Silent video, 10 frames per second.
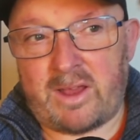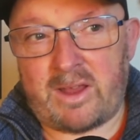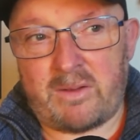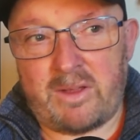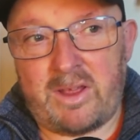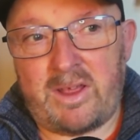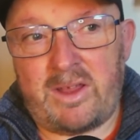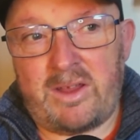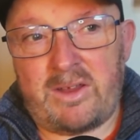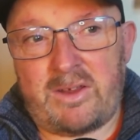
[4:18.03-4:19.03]
You know,
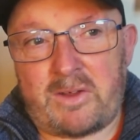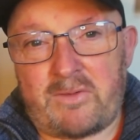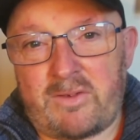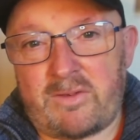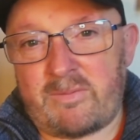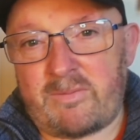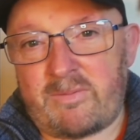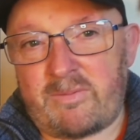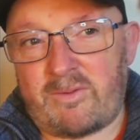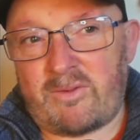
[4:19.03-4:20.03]
do you have to
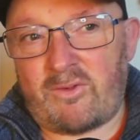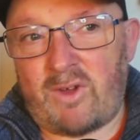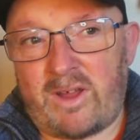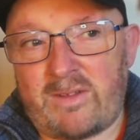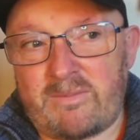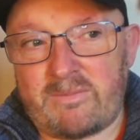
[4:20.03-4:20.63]
try and